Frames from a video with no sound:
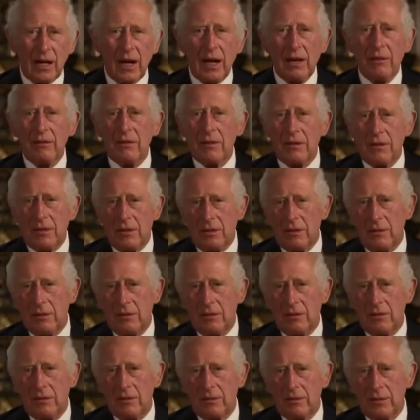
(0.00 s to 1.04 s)
I
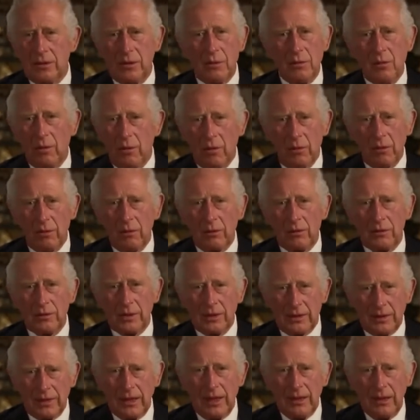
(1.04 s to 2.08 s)
renew to you all
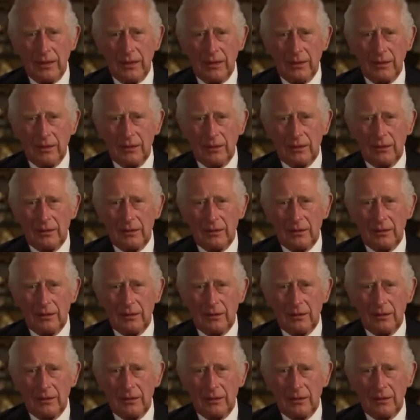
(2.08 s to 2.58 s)
today.